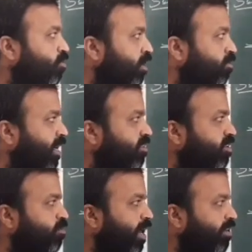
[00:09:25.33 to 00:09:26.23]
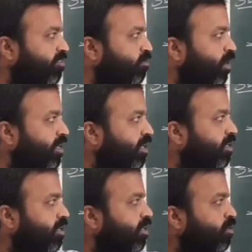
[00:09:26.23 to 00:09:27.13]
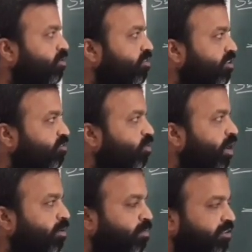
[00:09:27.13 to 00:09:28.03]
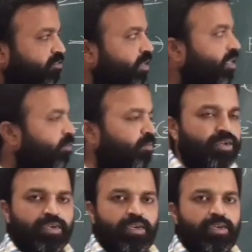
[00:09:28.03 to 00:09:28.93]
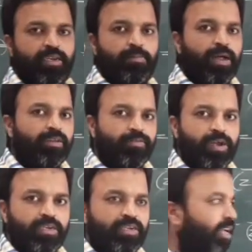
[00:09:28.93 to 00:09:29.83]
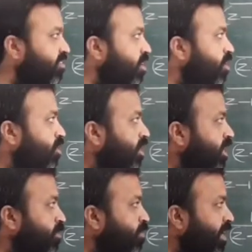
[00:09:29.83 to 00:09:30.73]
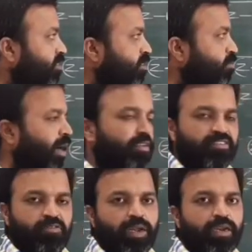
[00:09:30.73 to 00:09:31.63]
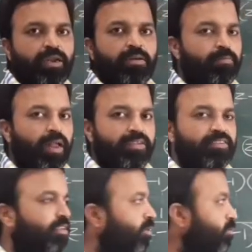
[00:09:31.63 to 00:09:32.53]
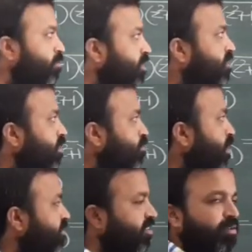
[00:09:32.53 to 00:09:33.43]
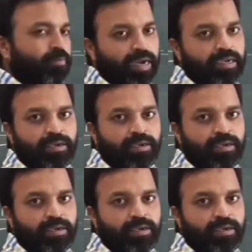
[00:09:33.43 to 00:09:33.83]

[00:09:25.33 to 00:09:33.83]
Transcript: 1 by z minus 1 into z square plus 1 can be written in a partial fraction as a by z minus 1 plus bz plus c by